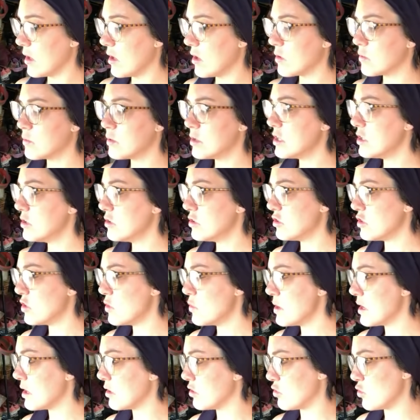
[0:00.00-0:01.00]
What are you
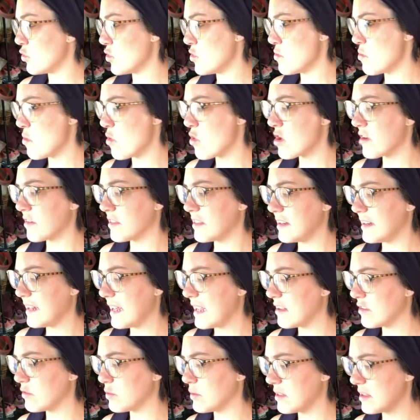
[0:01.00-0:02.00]
doing? Doing more of the
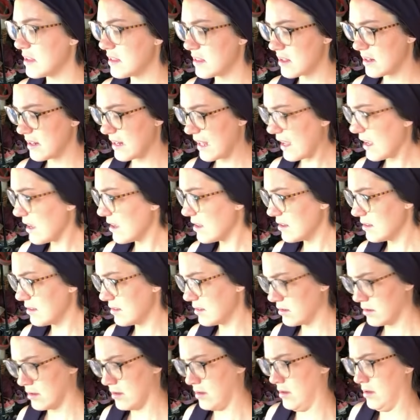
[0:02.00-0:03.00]
dance within the
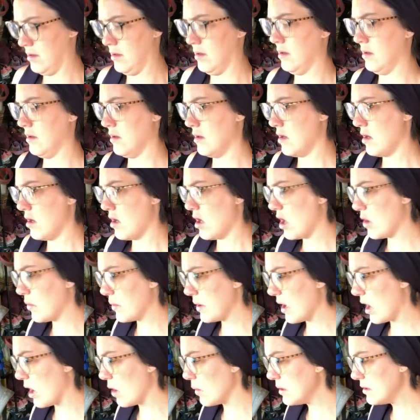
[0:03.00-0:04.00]
dance? Are
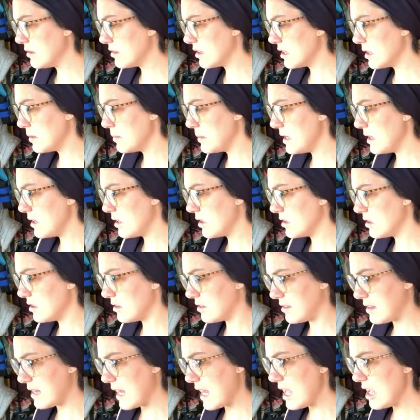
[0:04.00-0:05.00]
we always going to meet on the
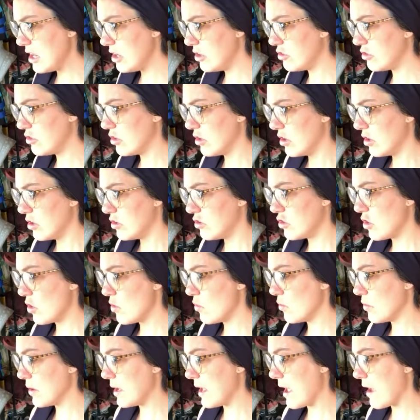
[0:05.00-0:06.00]
stage?
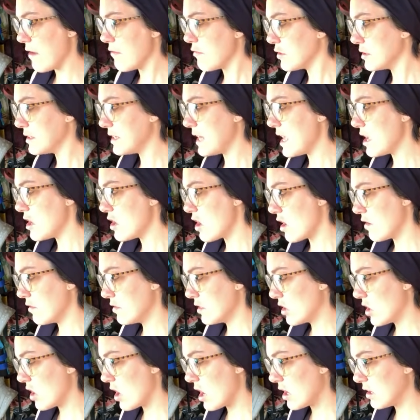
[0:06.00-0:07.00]
Don't we ever take off
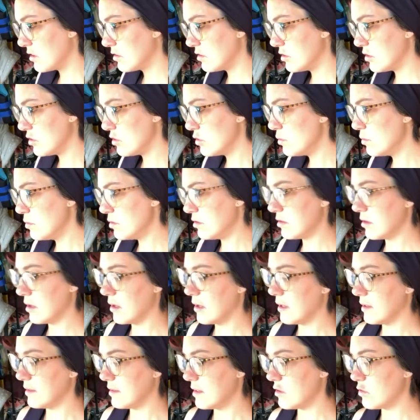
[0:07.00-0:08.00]
the costumes?
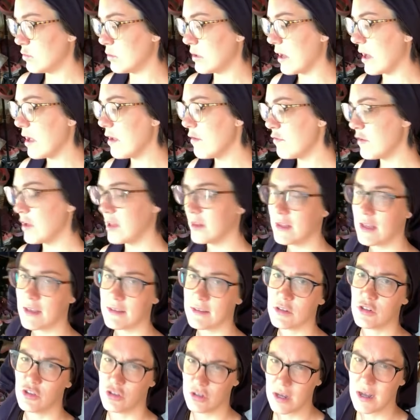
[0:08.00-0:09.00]
That's what I felt as
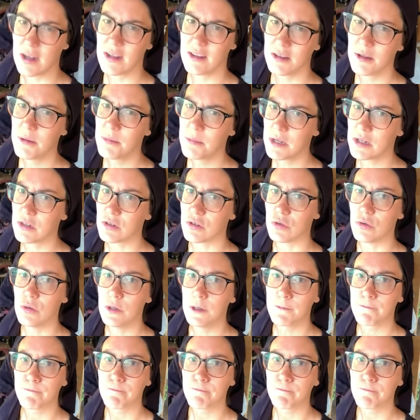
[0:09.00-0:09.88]
a child. Me too.